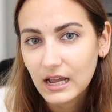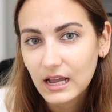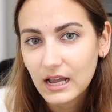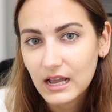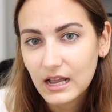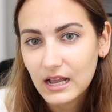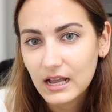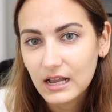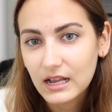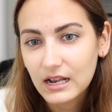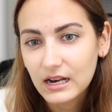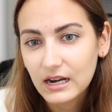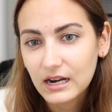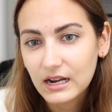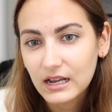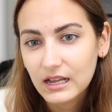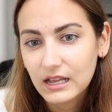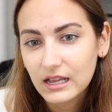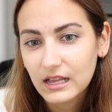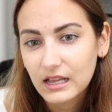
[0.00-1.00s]
And
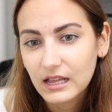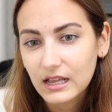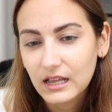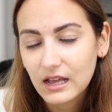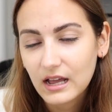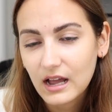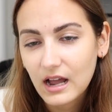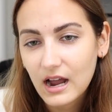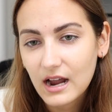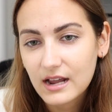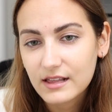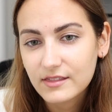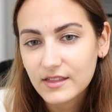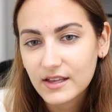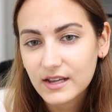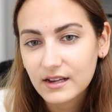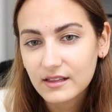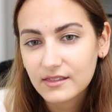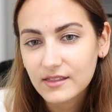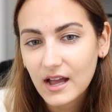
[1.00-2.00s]
I think